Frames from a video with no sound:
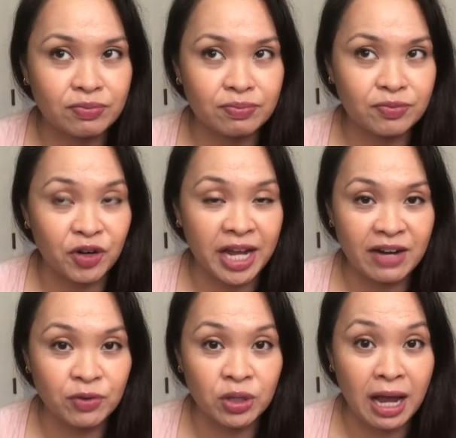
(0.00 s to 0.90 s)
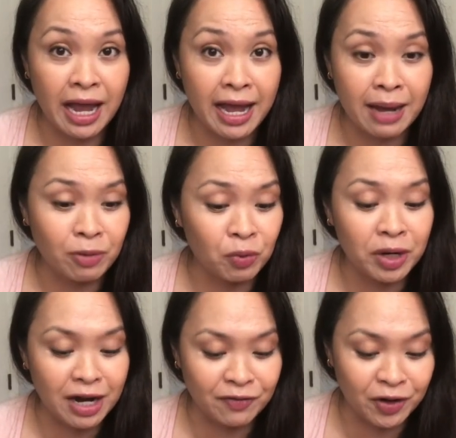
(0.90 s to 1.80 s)
forgetful I am or
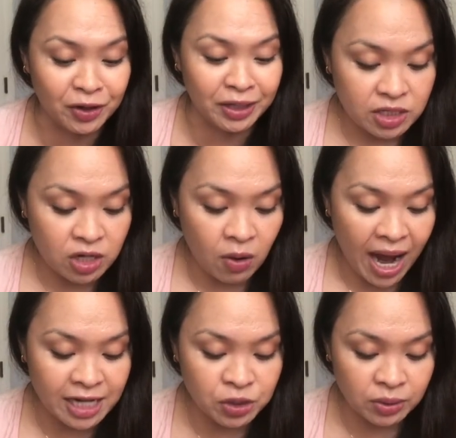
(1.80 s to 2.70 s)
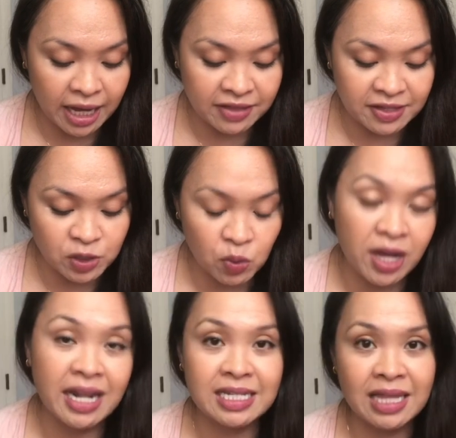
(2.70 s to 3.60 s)
whatever. So I do like this
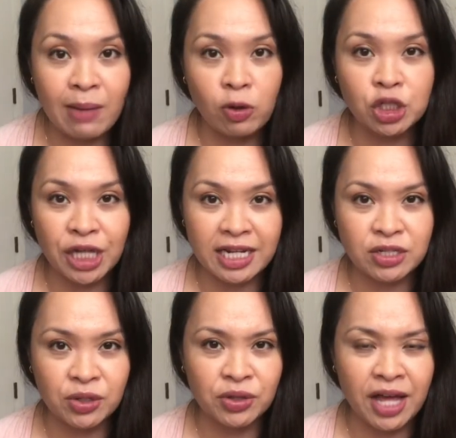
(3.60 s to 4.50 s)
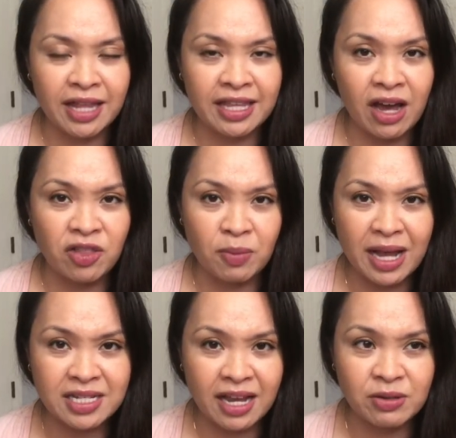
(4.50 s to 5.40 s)
one. It's a lot more gentle than the other
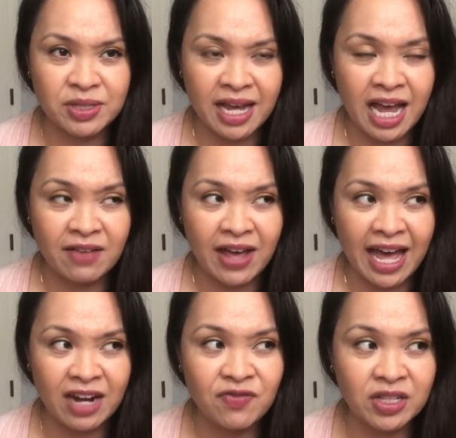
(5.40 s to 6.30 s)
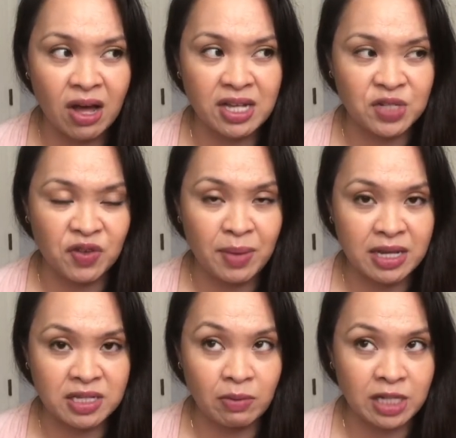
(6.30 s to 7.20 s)
mask I used to have. I had a Philosophy
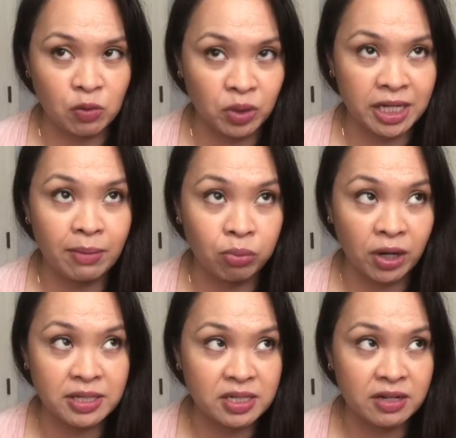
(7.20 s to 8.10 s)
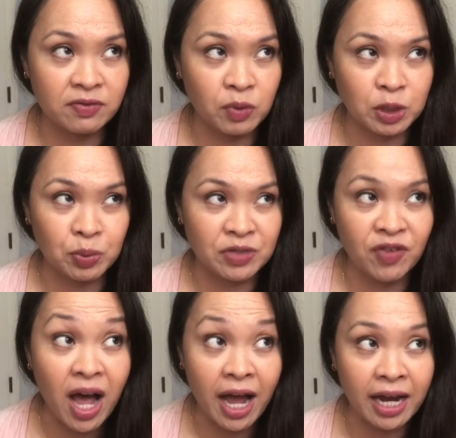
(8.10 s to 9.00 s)
mask that was like really abrasive, which was
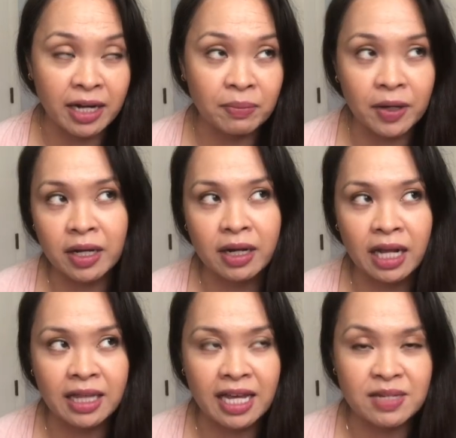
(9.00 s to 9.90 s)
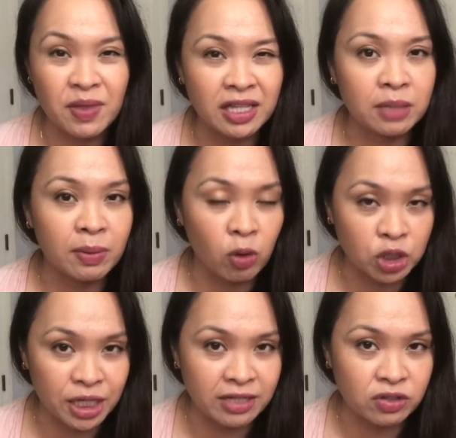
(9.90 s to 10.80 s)
fine, but I'd like something a little bit more
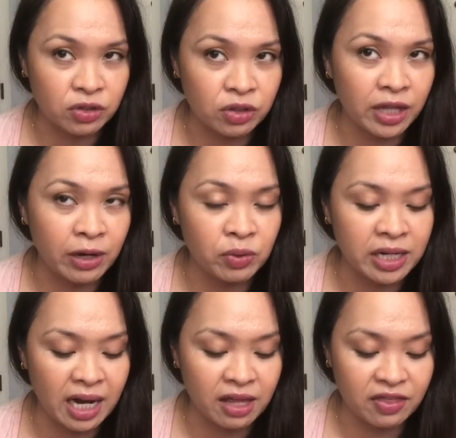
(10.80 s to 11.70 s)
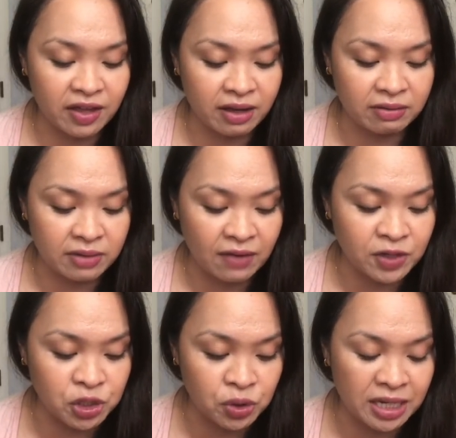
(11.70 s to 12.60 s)
gentle. I don't need anything heavy
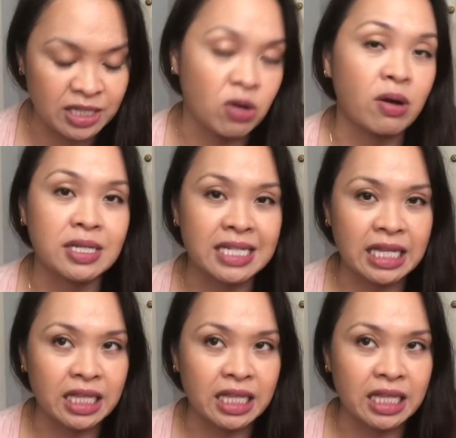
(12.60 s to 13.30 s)
duty as long as it